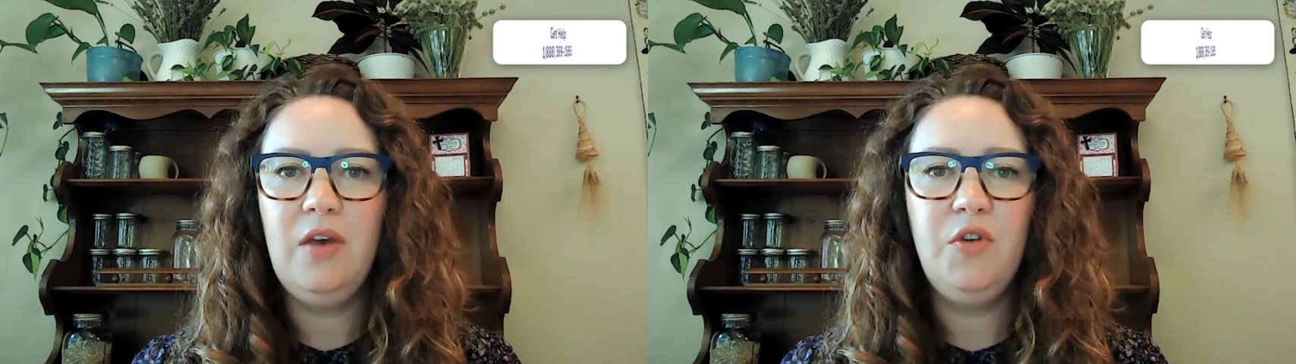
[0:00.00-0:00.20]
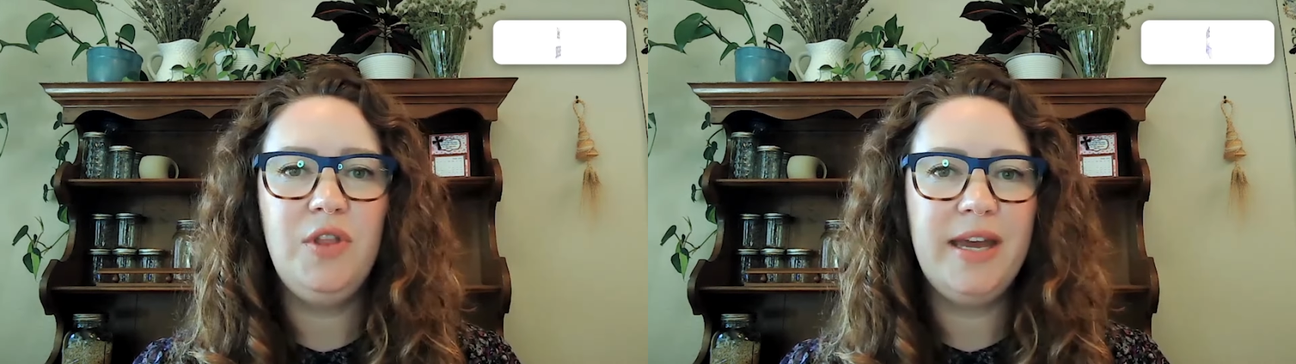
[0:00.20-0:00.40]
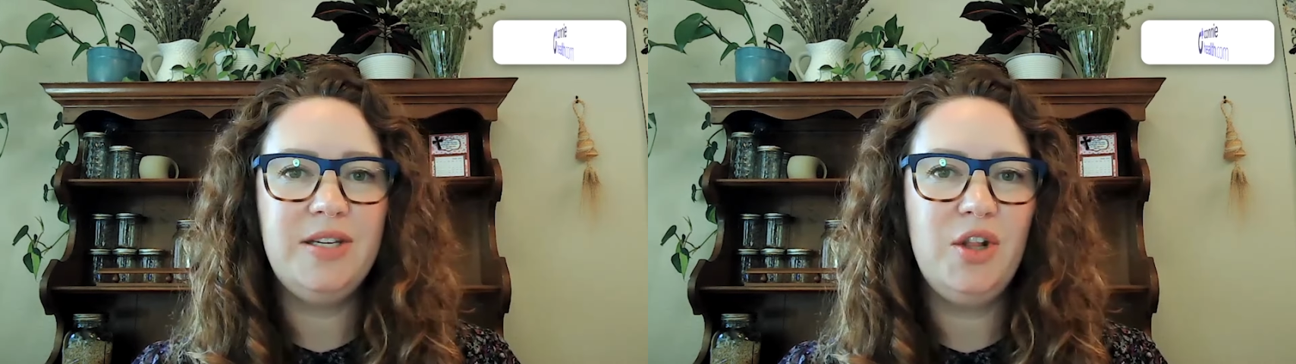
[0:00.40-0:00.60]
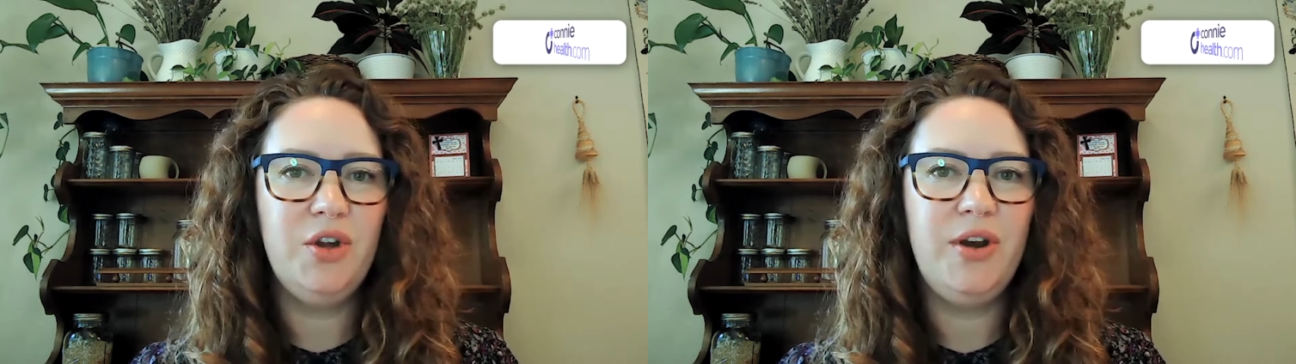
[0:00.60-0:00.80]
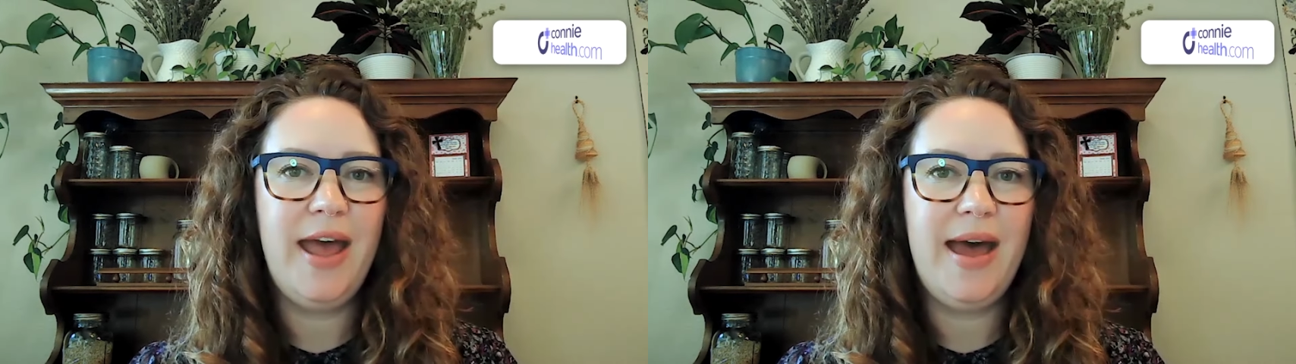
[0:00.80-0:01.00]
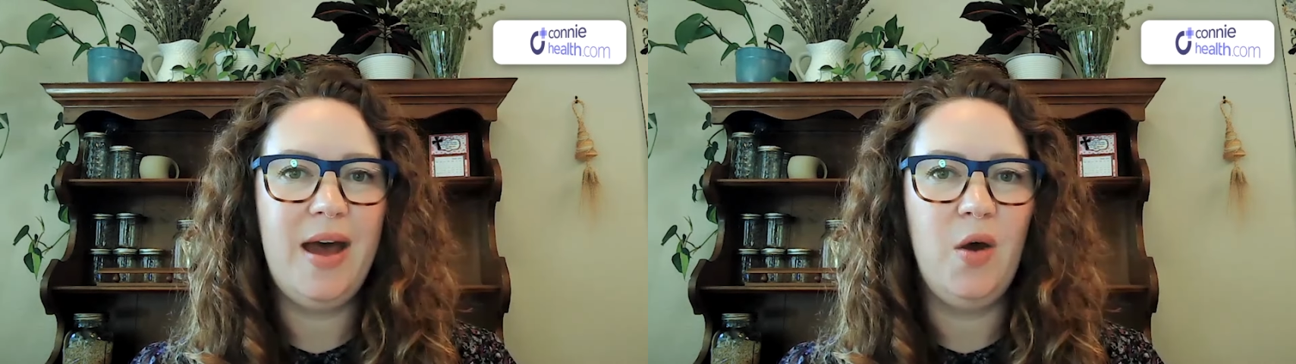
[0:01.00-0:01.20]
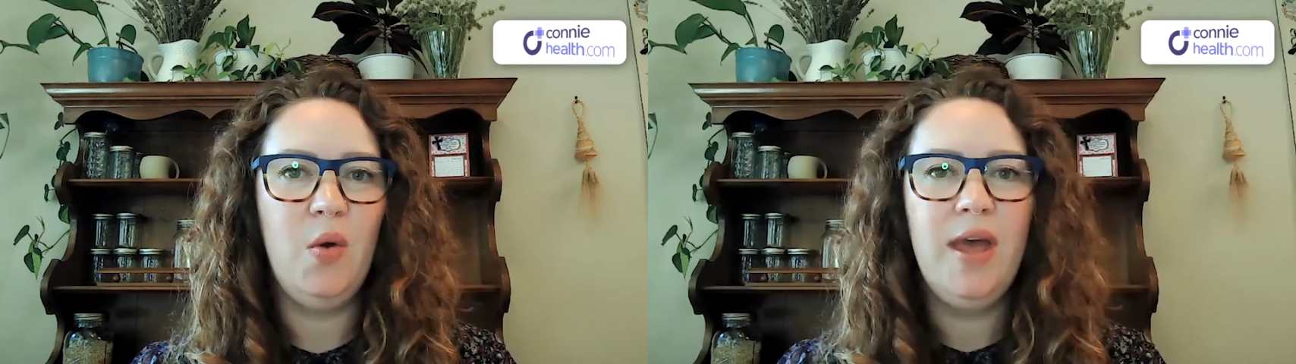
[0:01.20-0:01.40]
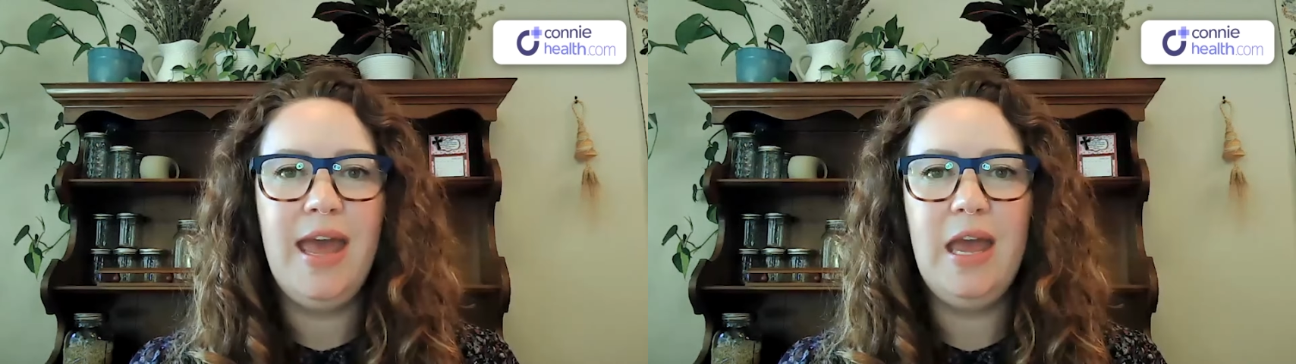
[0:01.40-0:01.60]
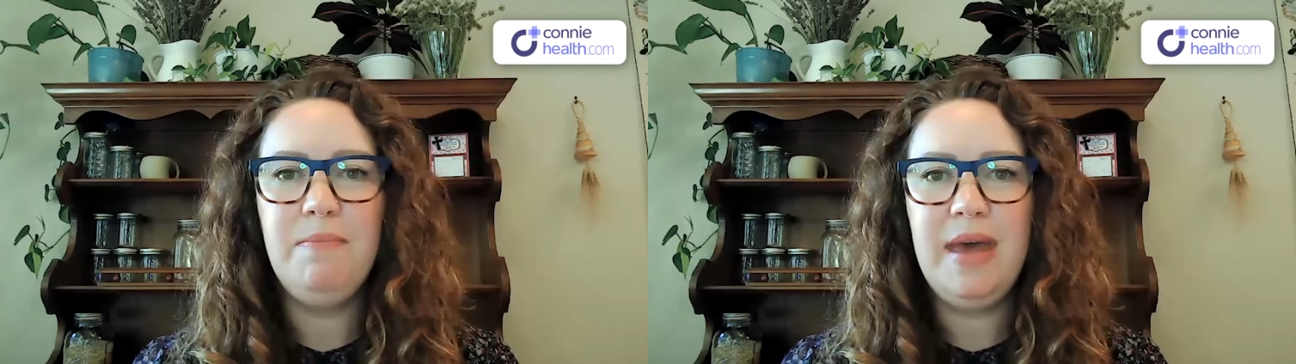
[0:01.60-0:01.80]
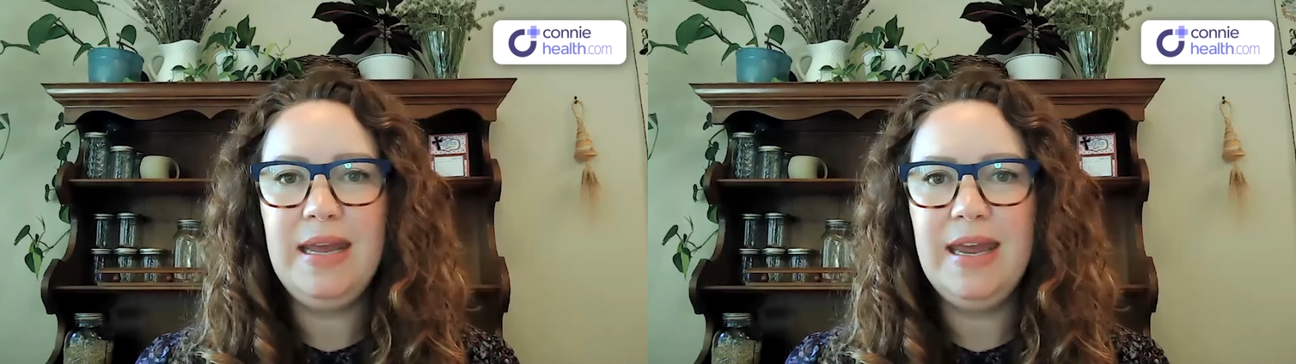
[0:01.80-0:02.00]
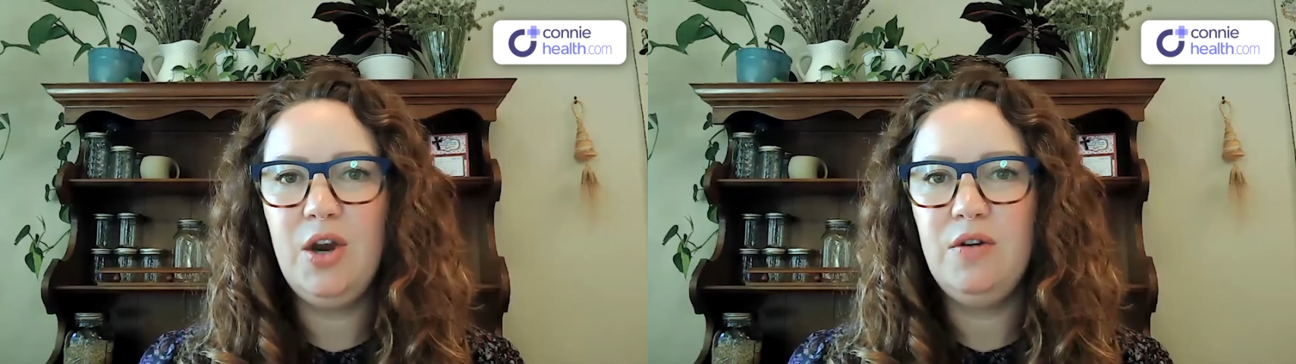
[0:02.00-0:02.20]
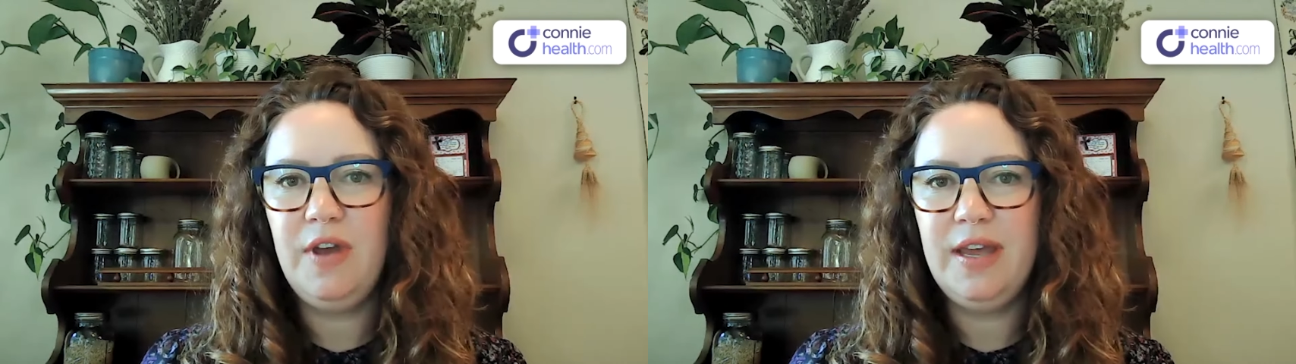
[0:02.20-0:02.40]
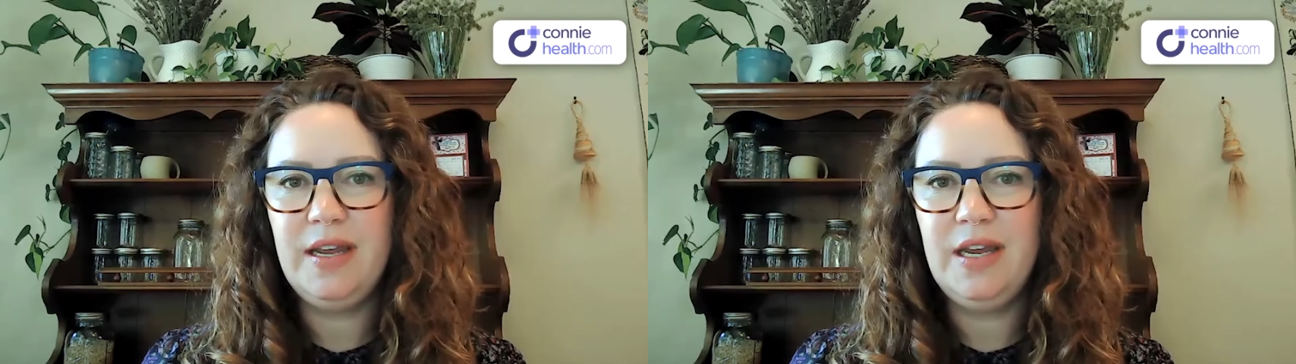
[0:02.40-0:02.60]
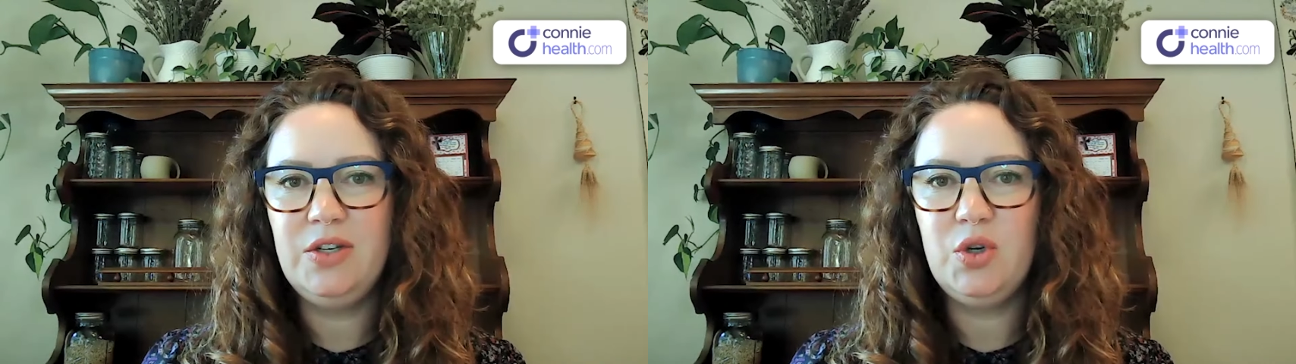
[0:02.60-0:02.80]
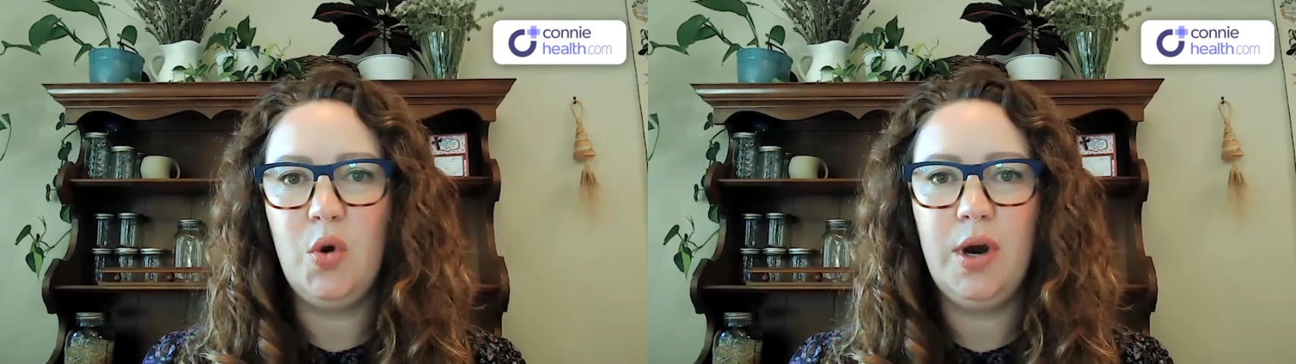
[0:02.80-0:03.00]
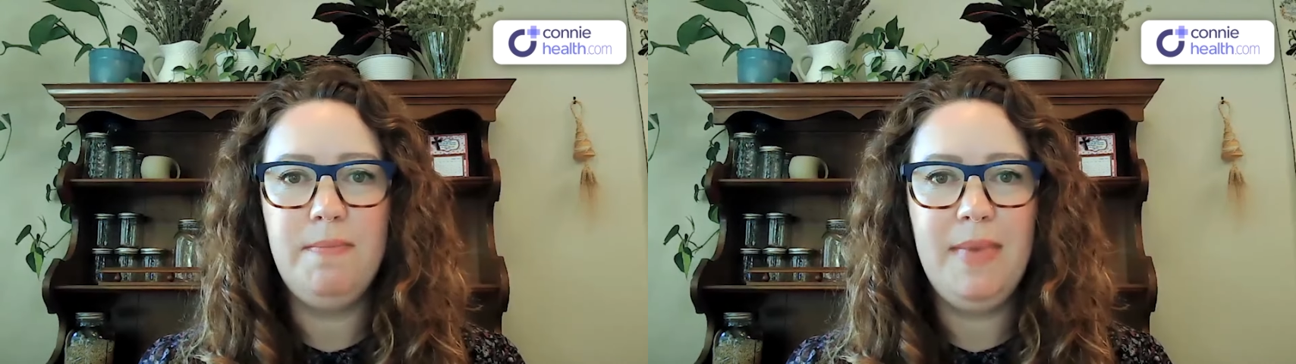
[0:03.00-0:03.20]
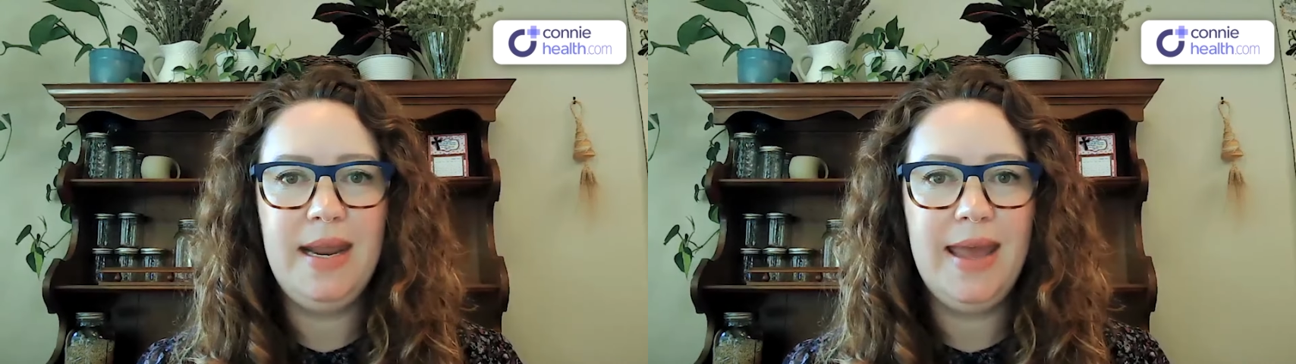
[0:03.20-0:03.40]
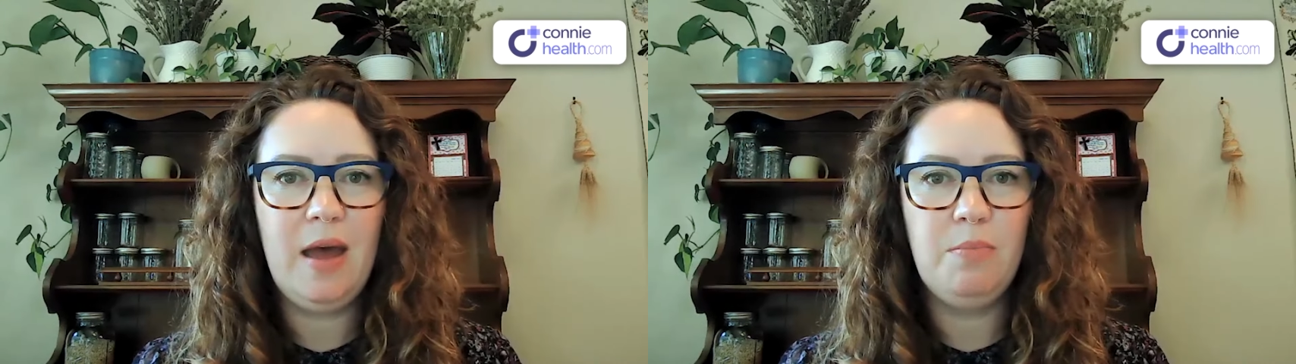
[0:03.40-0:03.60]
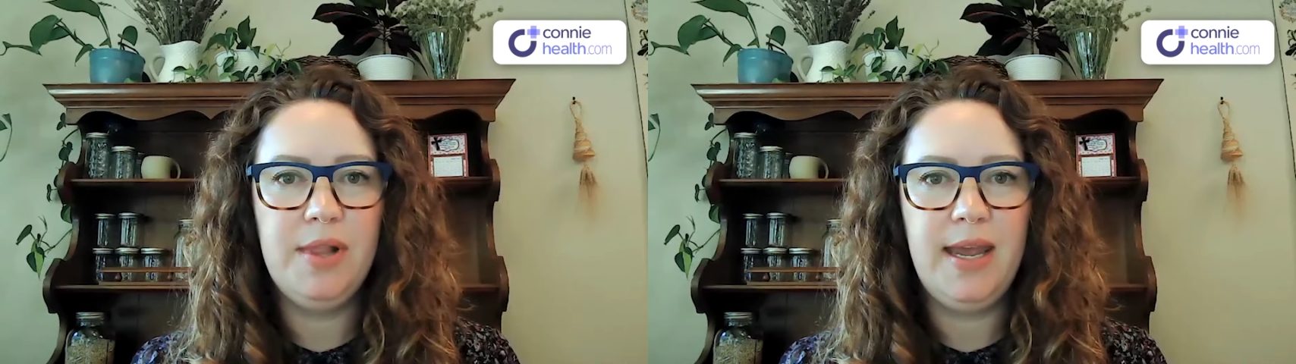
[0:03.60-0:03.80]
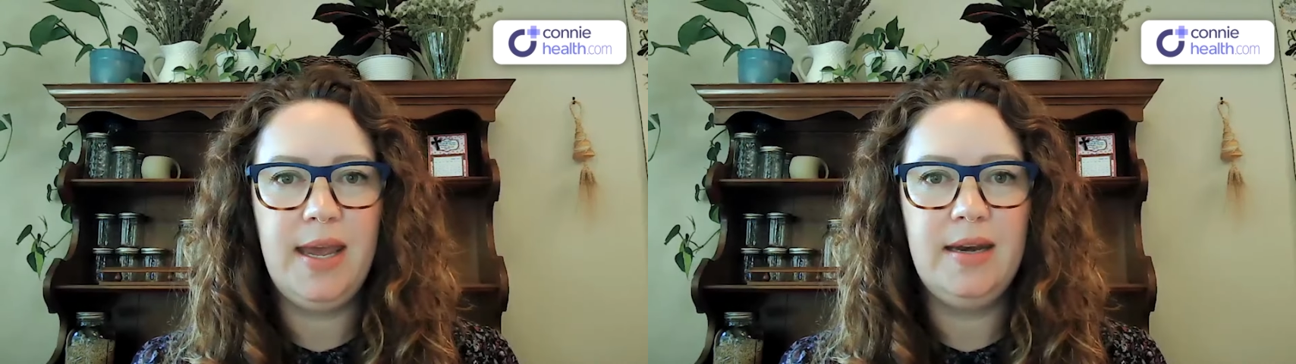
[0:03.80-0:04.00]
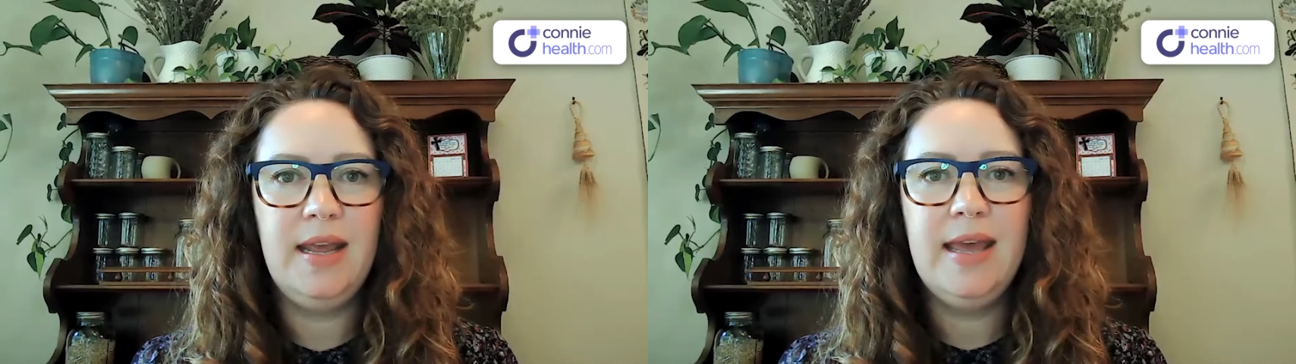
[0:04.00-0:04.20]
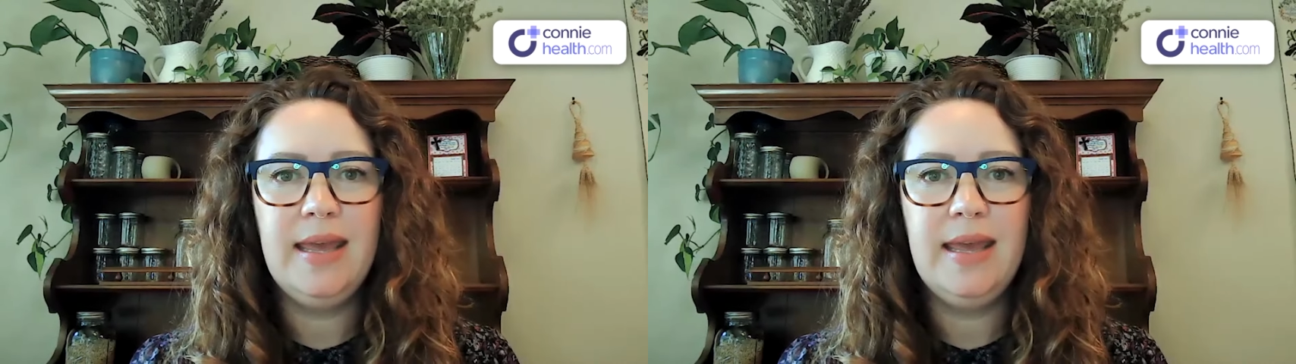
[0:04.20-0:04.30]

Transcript: If you'd like to learn how a Medicare Advantage or a medigap plan